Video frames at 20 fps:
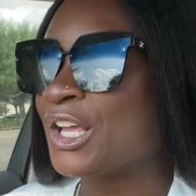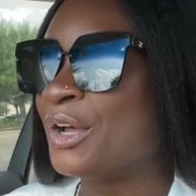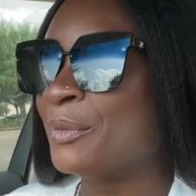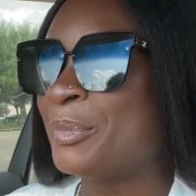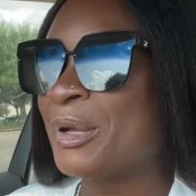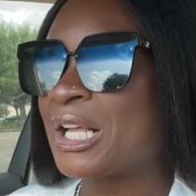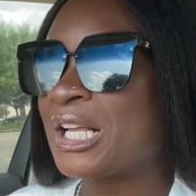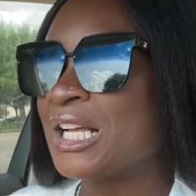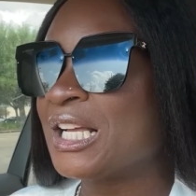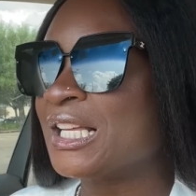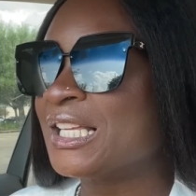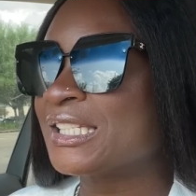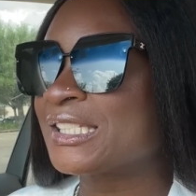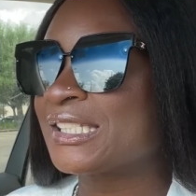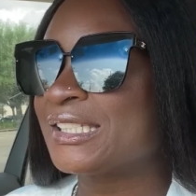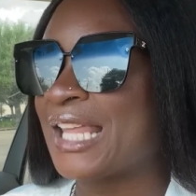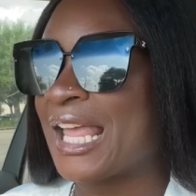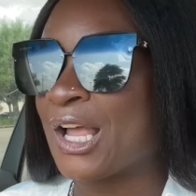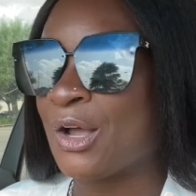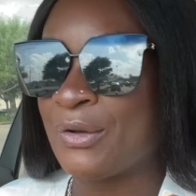because
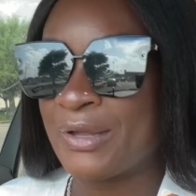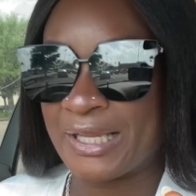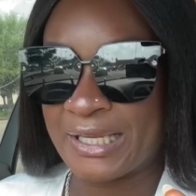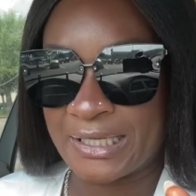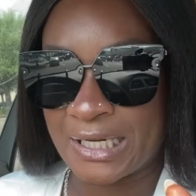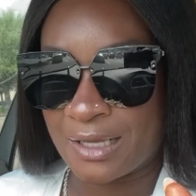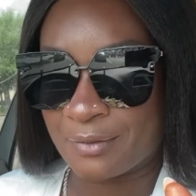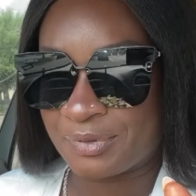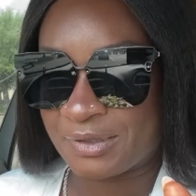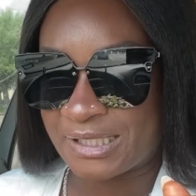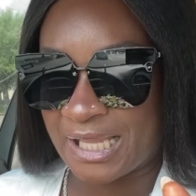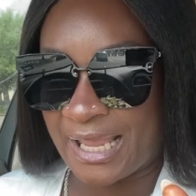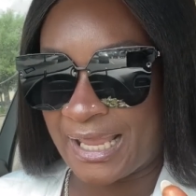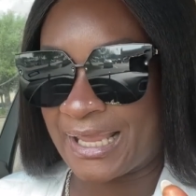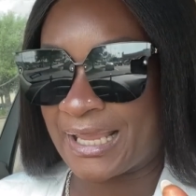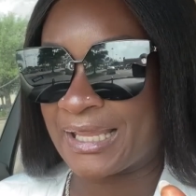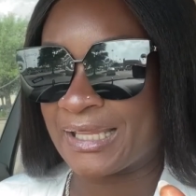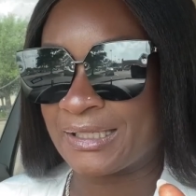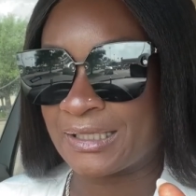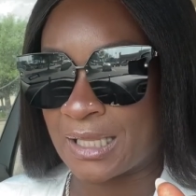they're gonna end up
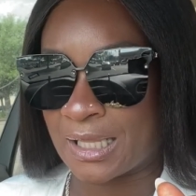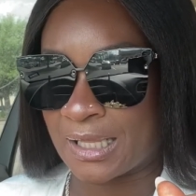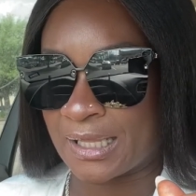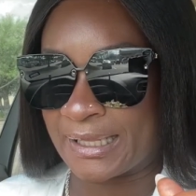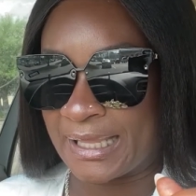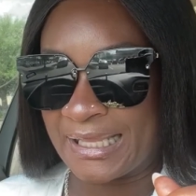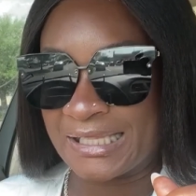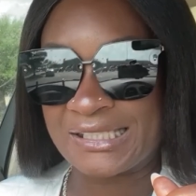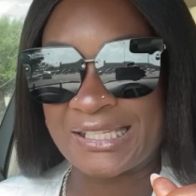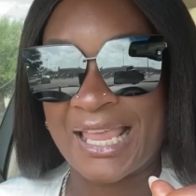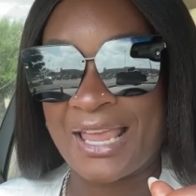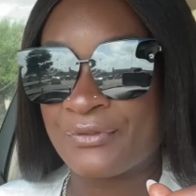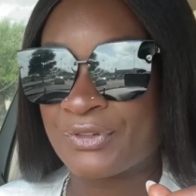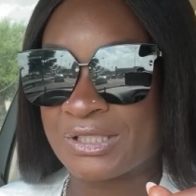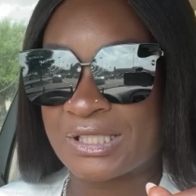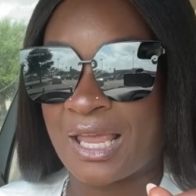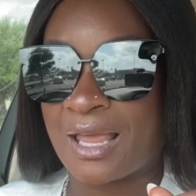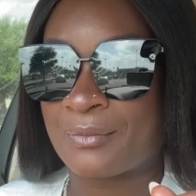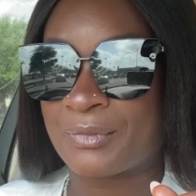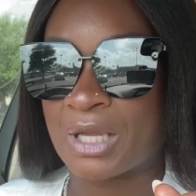saying, it's every
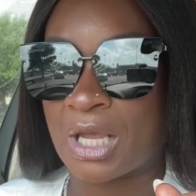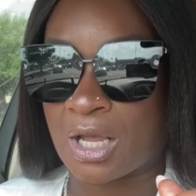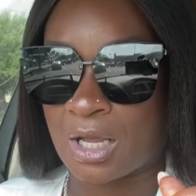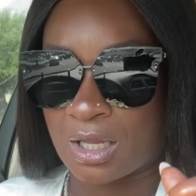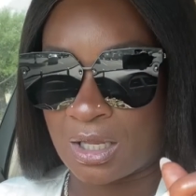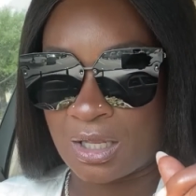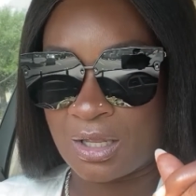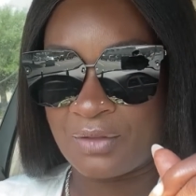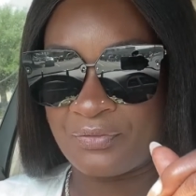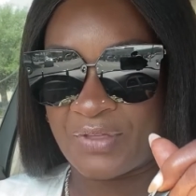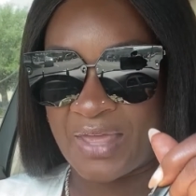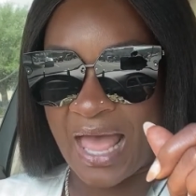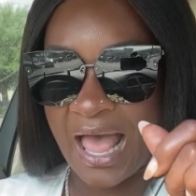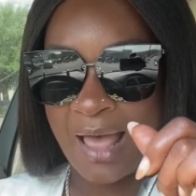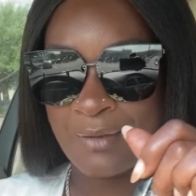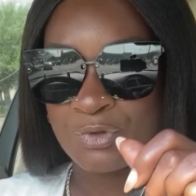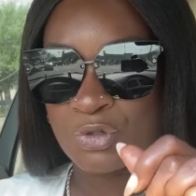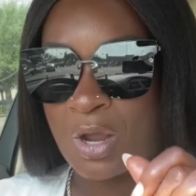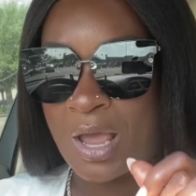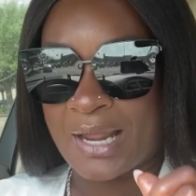time, y'all, that
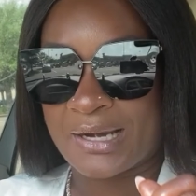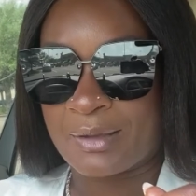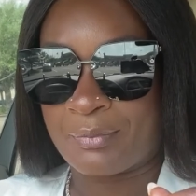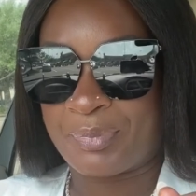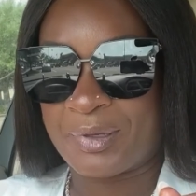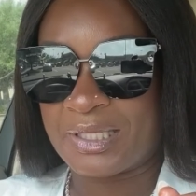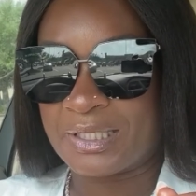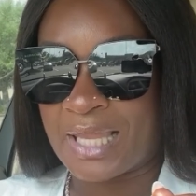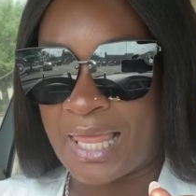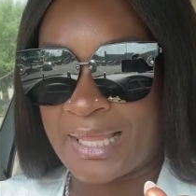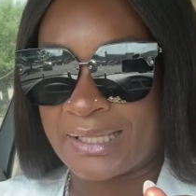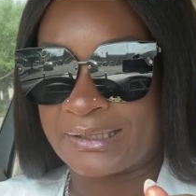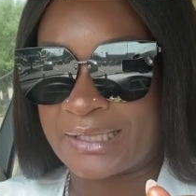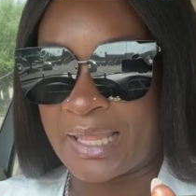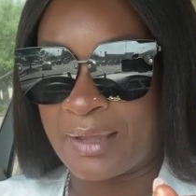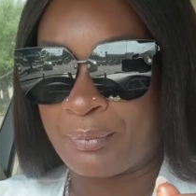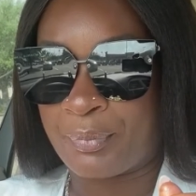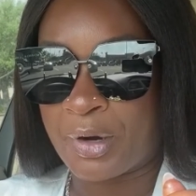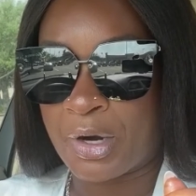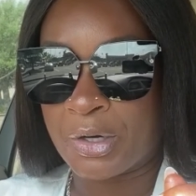I'm trying to be like
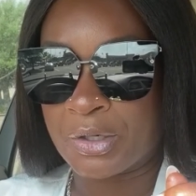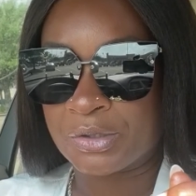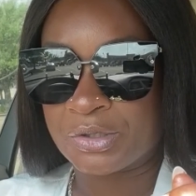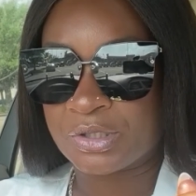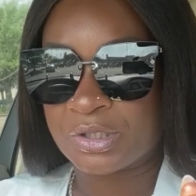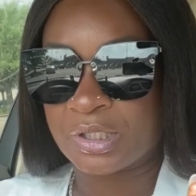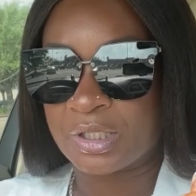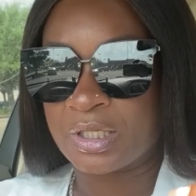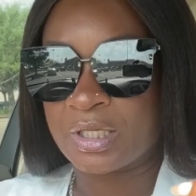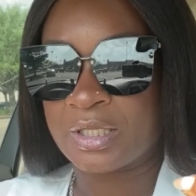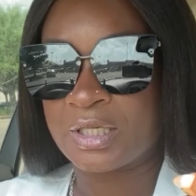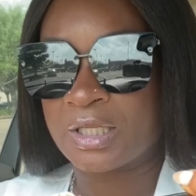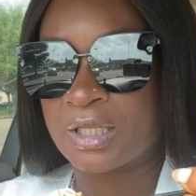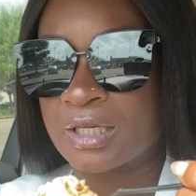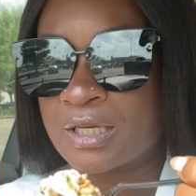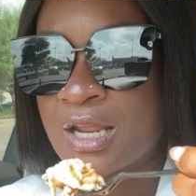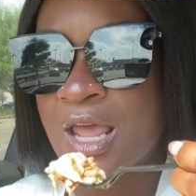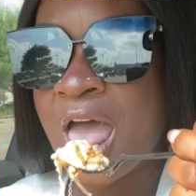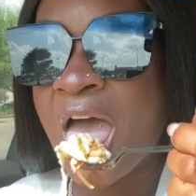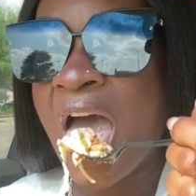that person, and